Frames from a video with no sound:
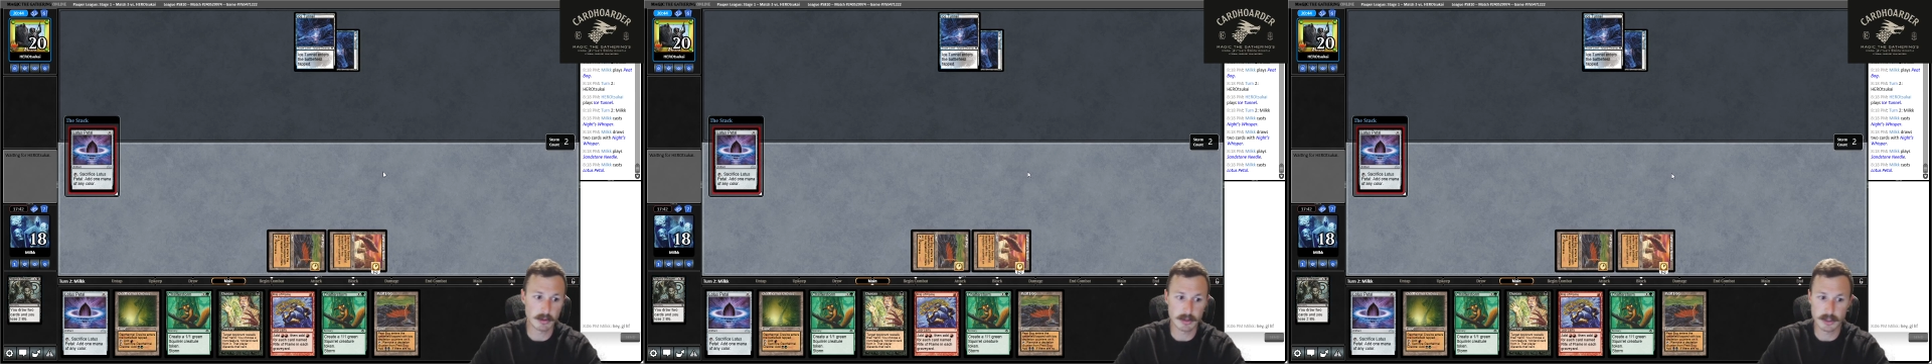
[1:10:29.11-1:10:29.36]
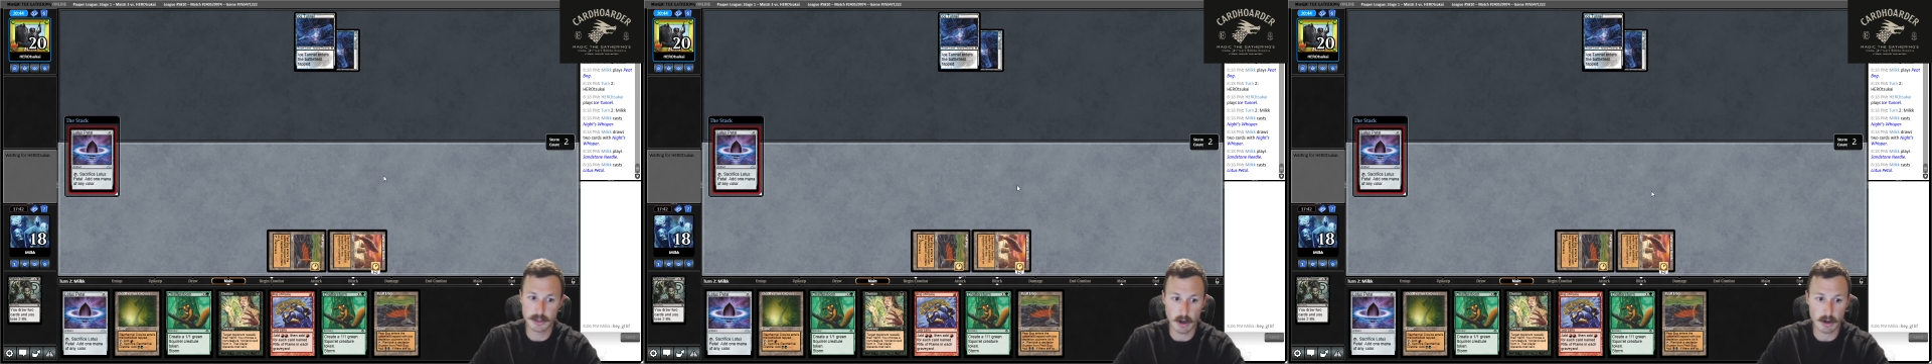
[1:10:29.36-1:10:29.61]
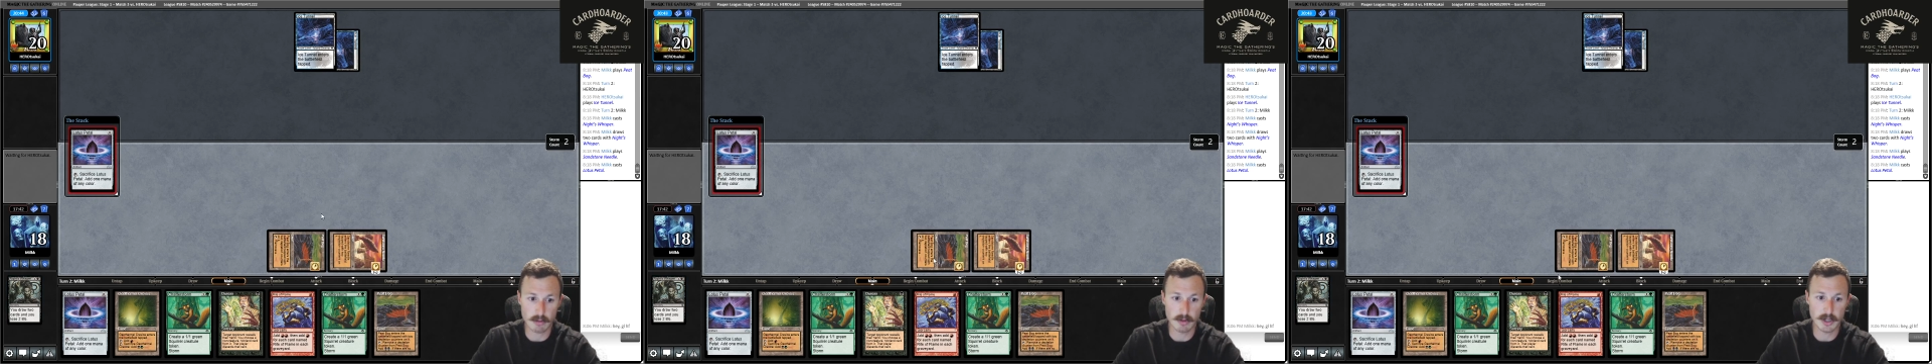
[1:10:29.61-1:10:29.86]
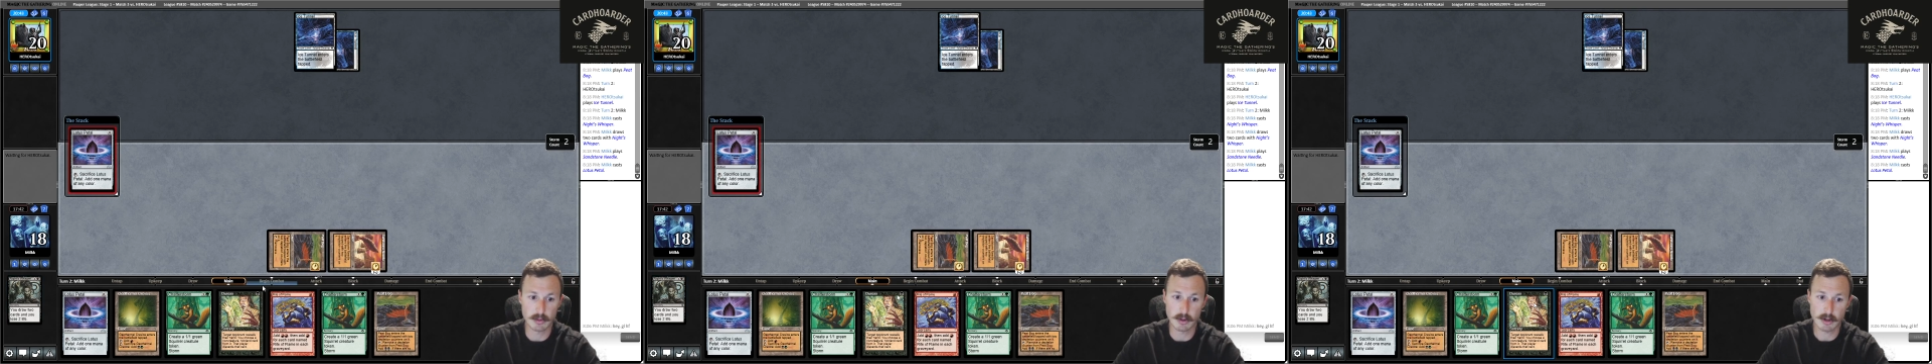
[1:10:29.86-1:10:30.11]
Dark
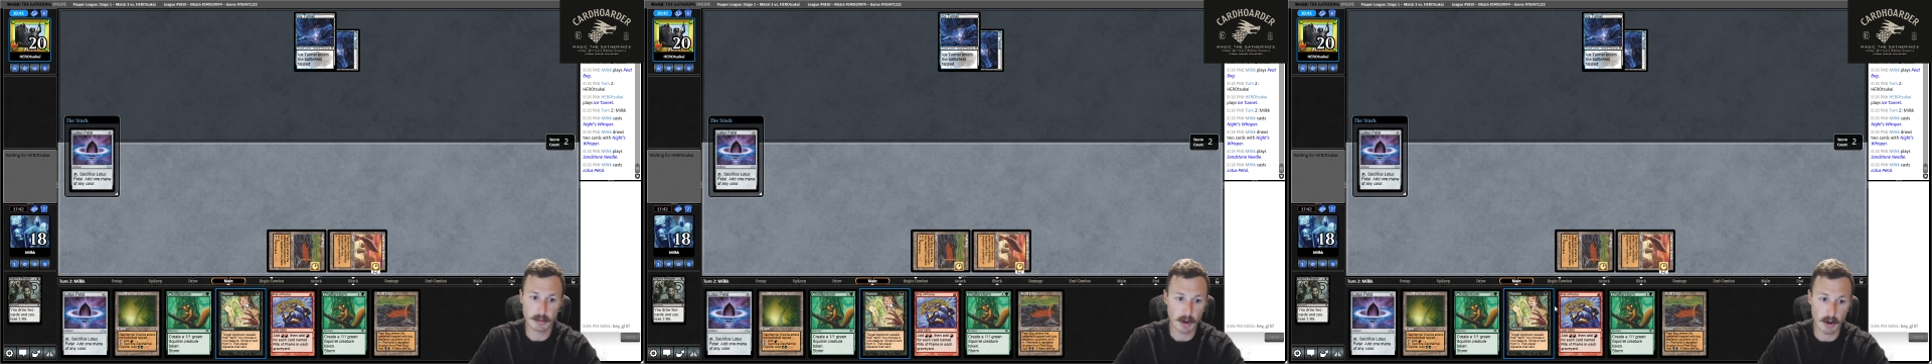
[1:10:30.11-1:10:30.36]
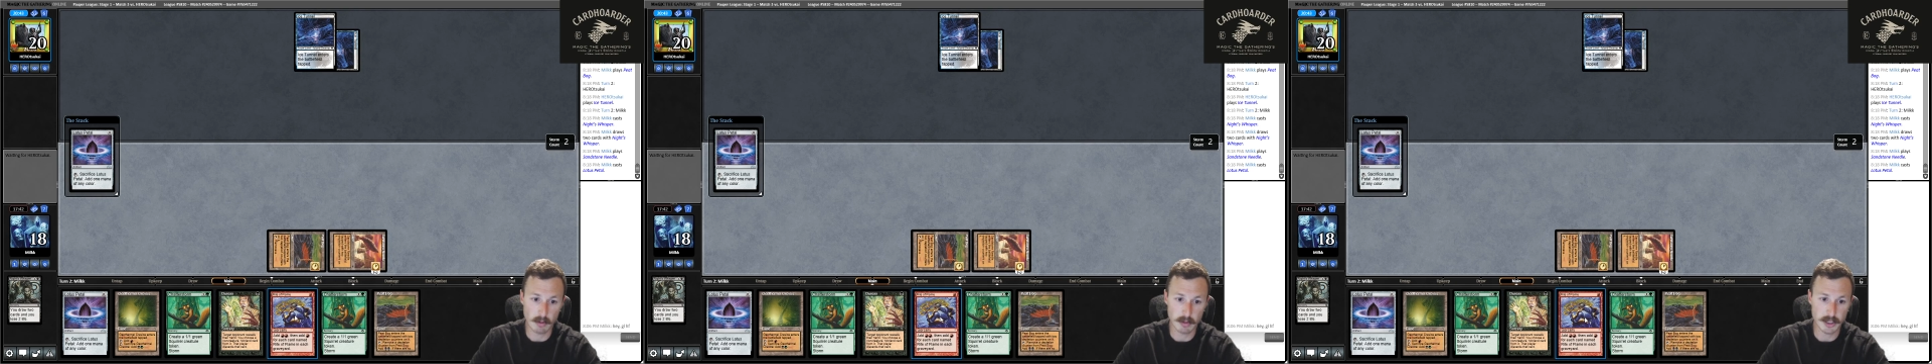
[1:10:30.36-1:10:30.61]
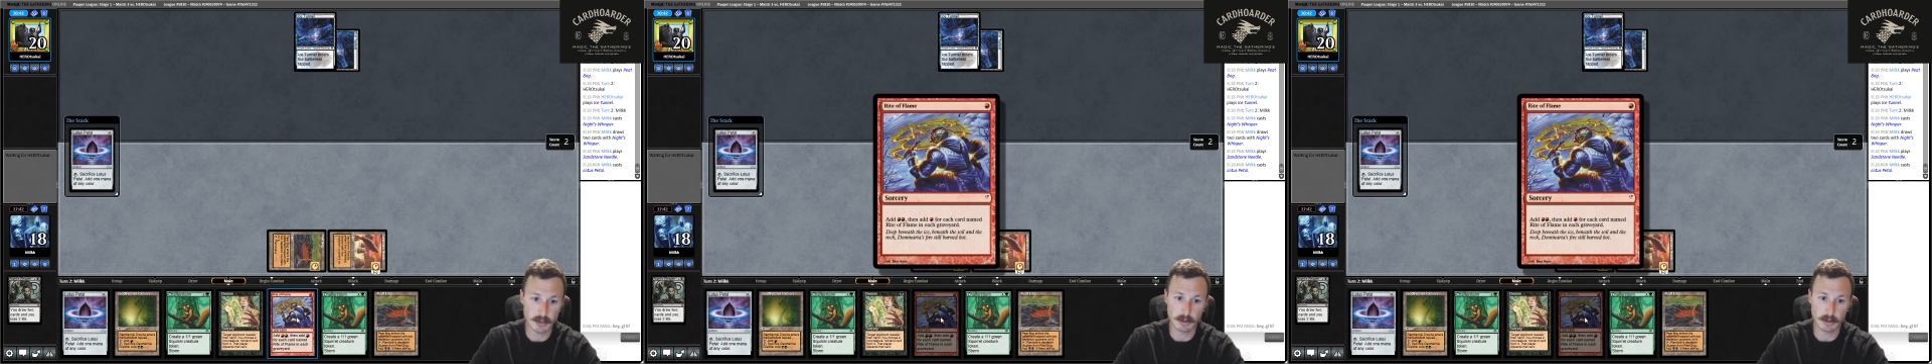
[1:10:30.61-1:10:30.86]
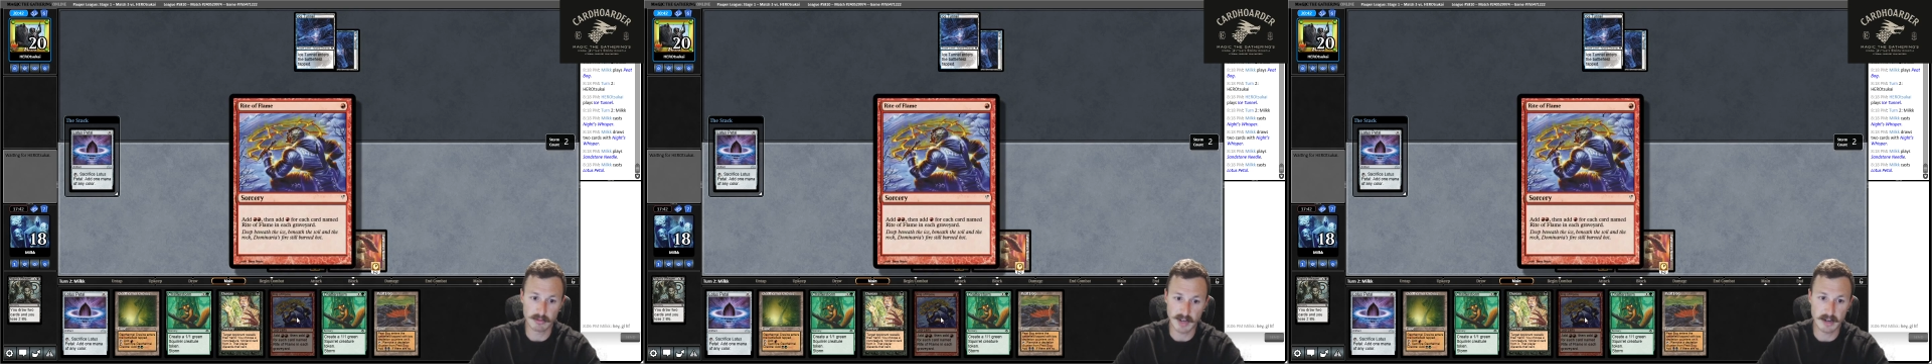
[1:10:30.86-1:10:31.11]
Ritual, Cabal Ritual,
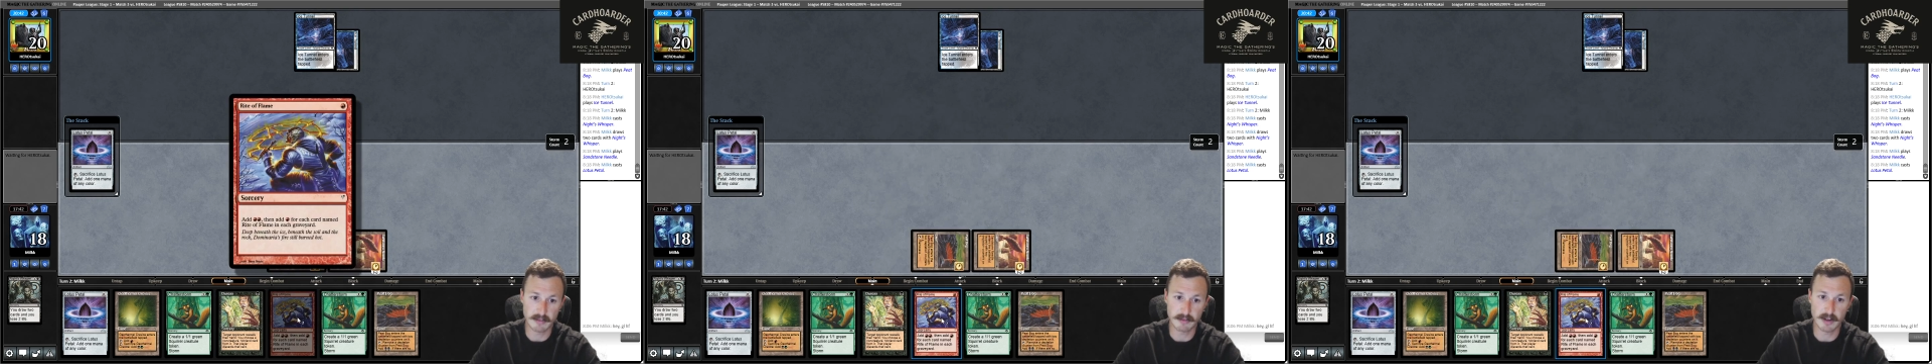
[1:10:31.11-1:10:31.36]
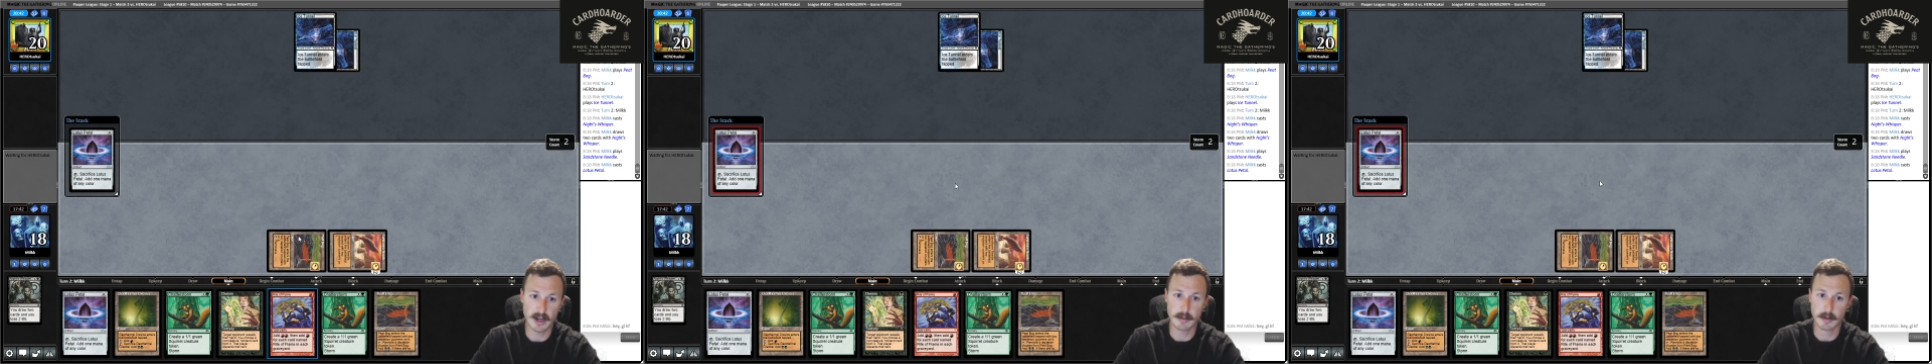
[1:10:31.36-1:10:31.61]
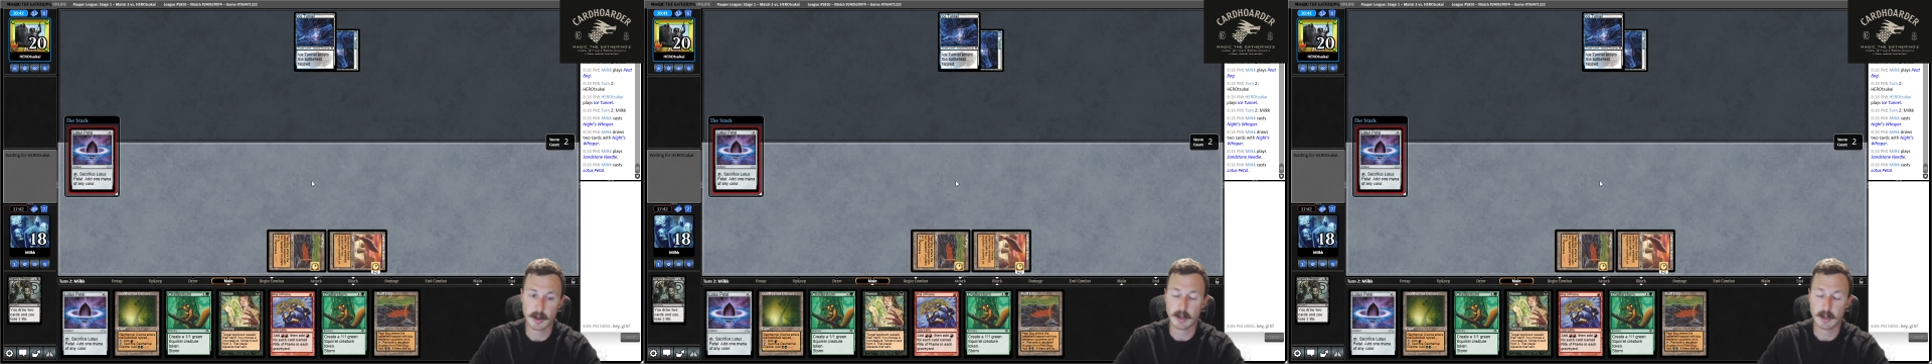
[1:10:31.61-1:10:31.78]
Rite of Flame.